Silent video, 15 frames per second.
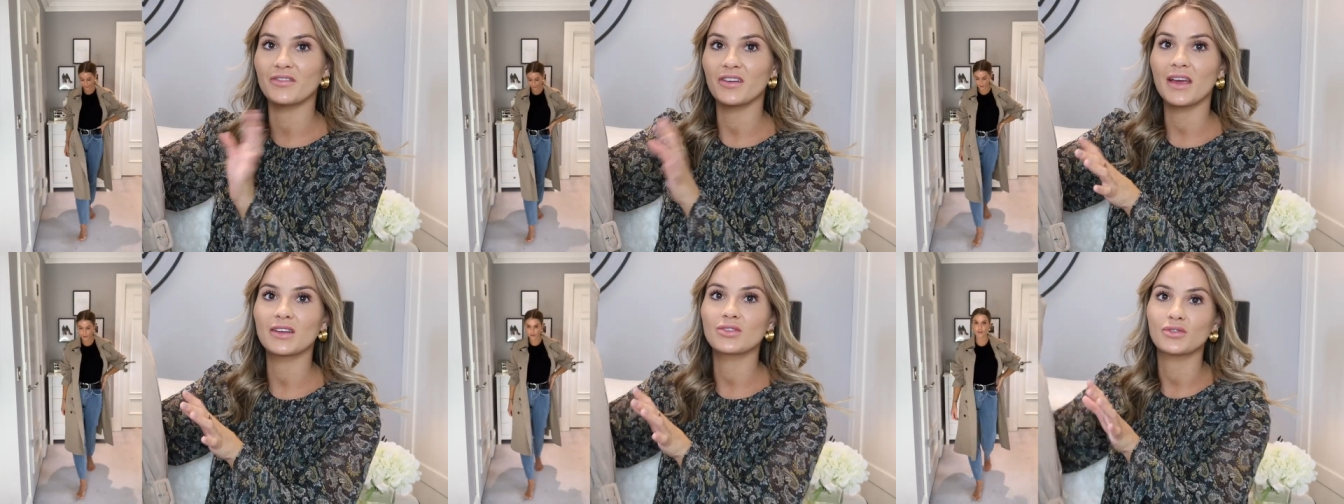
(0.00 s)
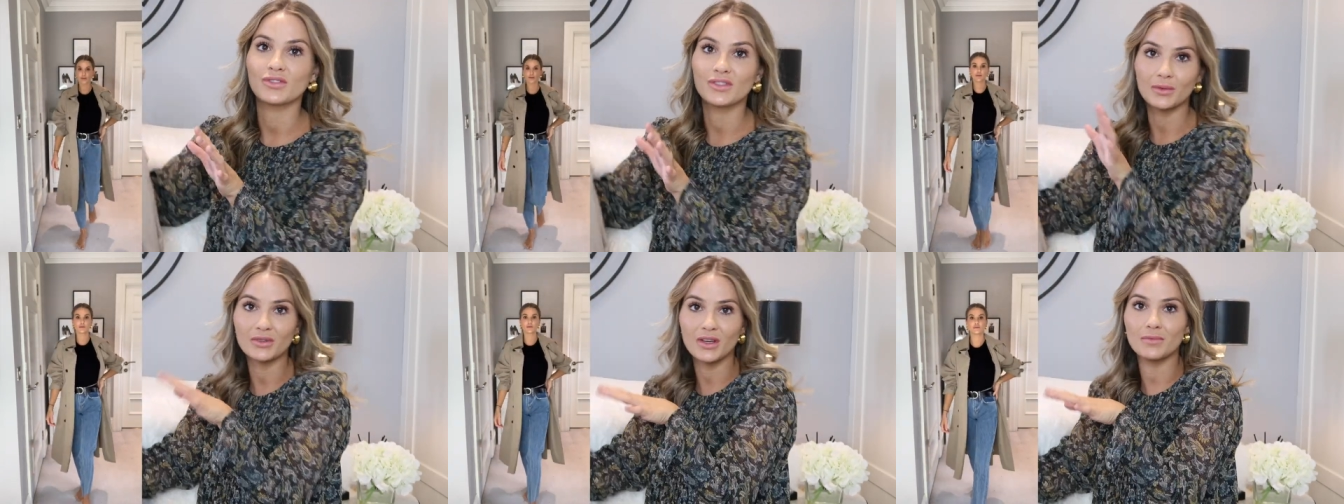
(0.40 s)
I feel like
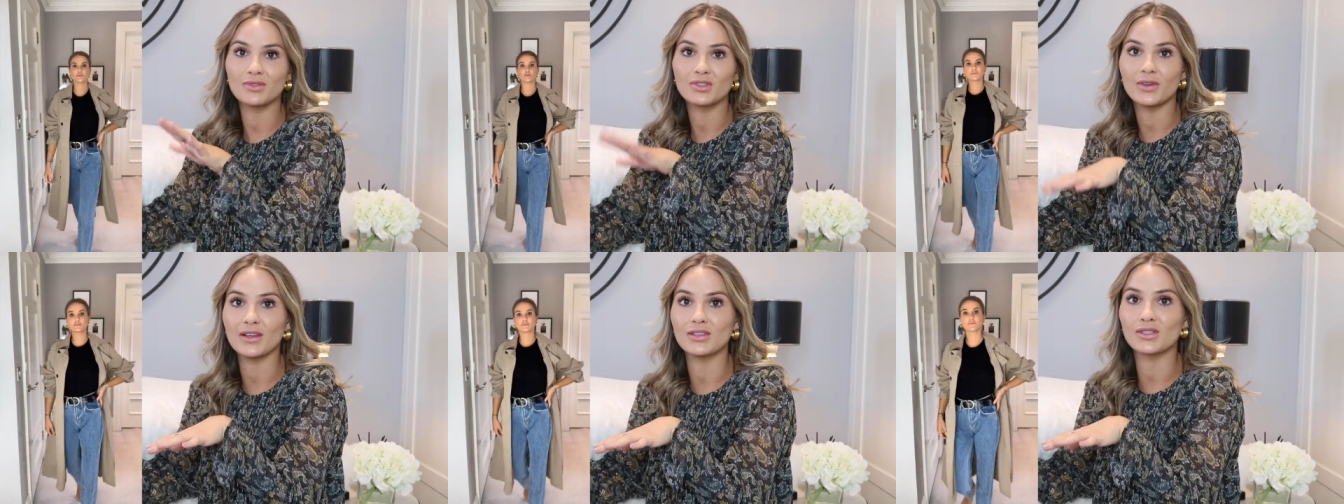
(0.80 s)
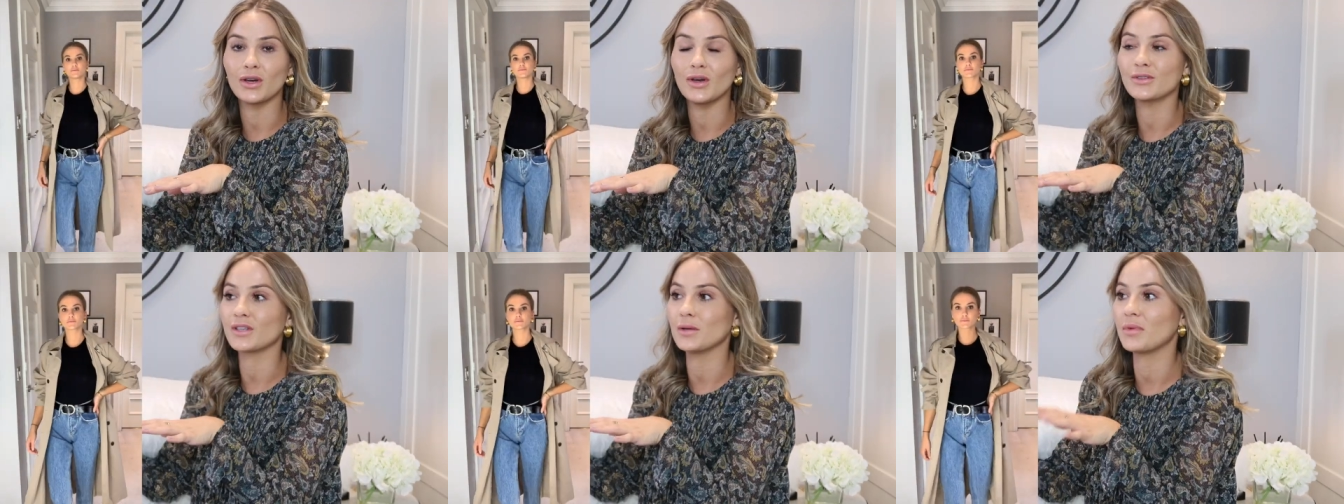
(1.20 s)
sometimes trench
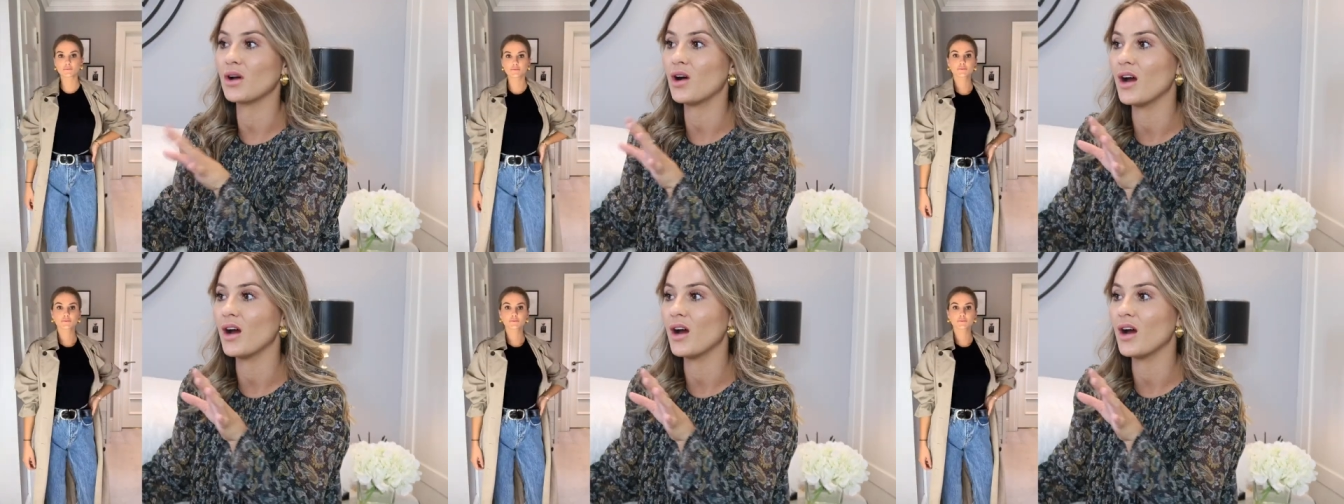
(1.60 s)
coats can be